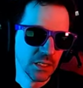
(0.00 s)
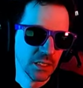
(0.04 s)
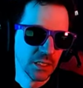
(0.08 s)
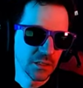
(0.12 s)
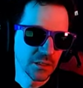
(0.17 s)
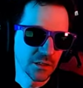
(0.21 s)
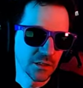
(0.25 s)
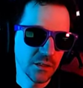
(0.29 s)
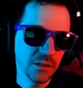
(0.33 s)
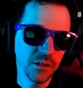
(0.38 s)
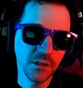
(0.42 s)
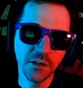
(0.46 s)

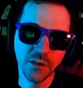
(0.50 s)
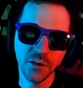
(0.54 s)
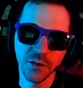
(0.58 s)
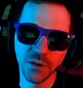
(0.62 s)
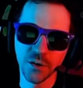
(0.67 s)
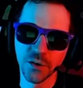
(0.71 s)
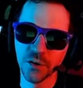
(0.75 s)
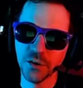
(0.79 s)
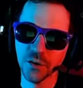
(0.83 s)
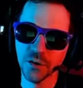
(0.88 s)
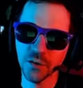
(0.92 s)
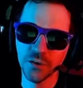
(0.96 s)
Look
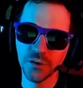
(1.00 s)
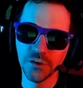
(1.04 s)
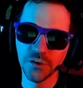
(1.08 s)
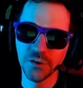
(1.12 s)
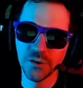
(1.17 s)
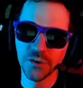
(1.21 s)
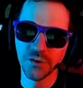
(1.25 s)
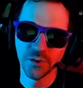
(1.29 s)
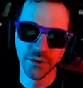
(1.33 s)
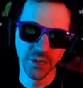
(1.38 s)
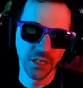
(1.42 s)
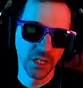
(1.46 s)
who's
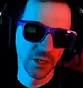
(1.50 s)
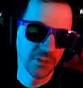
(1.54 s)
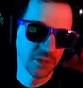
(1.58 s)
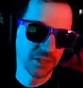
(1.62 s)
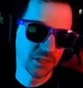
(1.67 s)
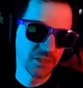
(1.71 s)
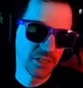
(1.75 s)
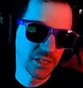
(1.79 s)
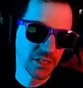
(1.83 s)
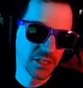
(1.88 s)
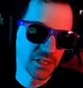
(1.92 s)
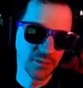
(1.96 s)
streaming,
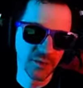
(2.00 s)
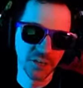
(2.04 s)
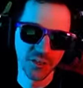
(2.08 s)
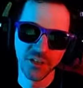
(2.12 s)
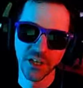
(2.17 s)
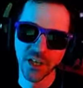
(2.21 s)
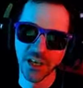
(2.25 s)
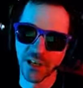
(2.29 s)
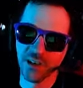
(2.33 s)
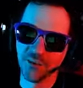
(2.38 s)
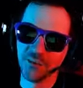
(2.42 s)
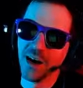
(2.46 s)
says
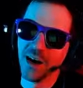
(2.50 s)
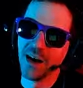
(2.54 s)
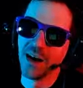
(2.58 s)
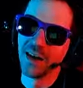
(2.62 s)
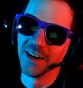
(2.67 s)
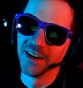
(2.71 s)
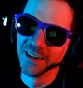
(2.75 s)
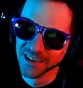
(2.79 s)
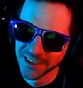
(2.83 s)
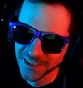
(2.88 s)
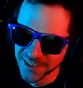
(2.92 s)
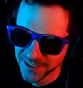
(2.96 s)
Michelle
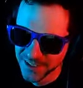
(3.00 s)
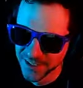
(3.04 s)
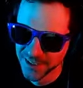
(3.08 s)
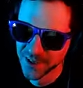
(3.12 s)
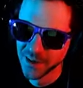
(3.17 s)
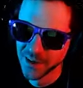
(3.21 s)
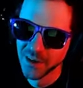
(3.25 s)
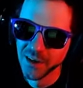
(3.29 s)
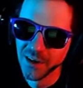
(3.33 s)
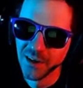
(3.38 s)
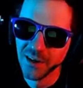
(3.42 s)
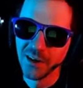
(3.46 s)
Myers.
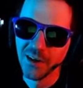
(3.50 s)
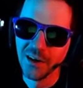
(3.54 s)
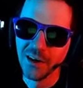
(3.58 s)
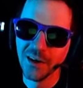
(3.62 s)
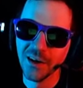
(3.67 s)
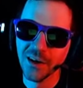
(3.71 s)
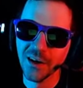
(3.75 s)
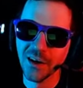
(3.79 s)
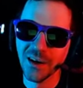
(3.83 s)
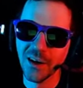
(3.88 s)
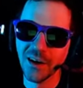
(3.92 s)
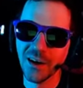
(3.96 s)

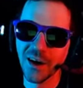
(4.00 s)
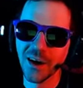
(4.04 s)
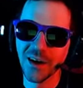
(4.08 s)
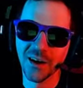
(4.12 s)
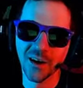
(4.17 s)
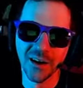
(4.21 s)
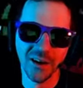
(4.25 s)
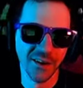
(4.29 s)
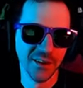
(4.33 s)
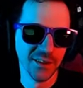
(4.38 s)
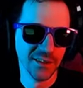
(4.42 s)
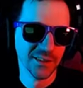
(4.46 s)

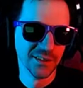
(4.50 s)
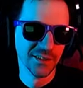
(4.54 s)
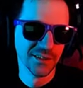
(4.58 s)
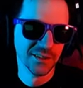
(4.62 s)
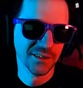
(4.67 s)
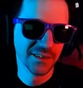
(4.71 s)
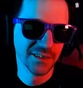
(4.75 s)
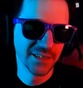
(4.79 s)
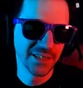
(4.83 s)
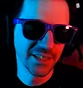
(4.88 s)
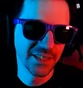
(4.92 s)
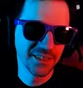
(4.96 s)
Uh-oh,
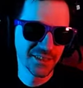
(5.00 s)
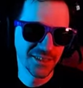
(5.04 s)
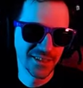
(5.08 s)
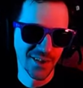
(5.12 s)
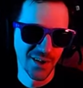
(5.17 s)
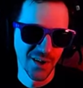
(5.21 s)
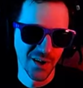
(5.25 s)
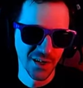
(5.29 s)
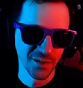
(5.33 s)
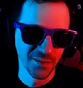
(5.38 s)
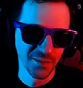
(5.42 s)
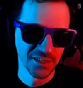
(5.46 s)
it's
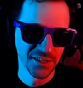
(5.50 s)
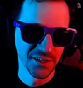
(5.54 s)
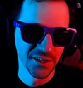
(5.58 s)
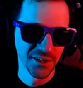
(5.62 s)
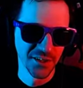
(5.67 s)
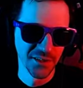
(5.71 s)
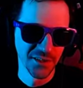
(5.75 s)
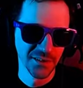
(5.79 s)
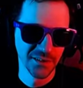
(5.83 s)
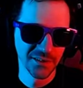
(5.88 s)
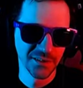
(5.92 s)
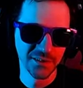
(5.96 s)
Karma
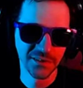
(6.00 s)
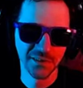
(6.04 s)
Jolt.